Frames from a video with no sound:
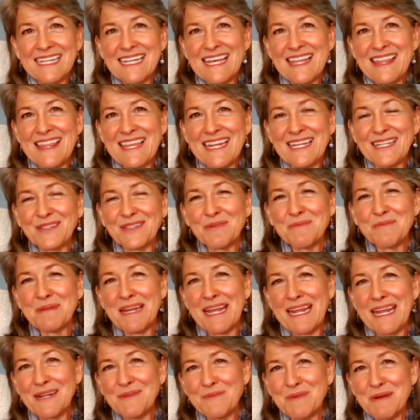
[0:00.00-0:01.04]

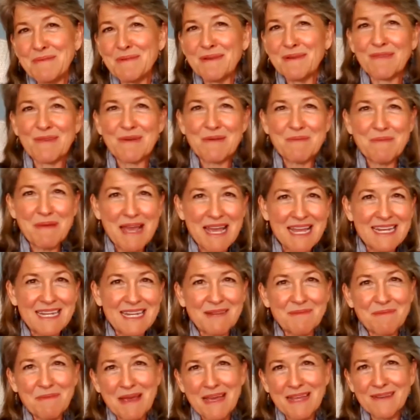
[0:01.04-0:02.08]
illuminating women for men
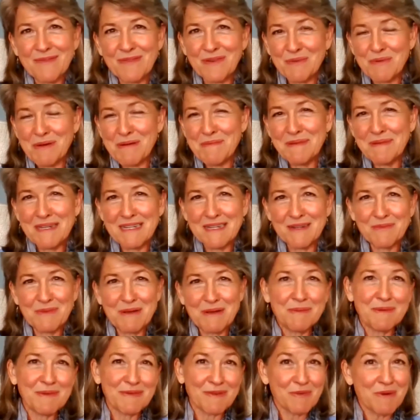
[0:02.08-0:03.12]
and men for women and
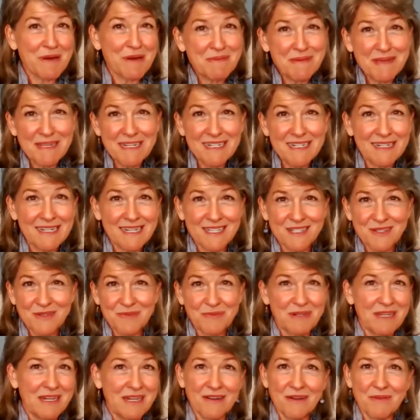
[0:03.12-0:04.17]
women for women, because
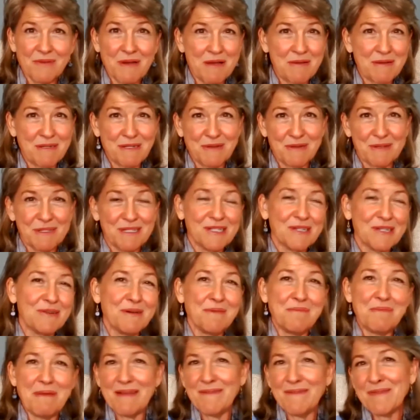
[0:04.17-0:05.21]
we don't know why we do what we do,
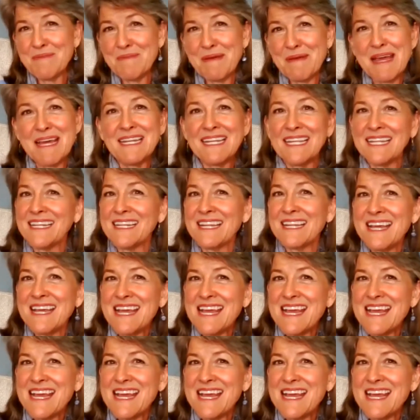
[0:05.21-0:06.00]
and men for men. And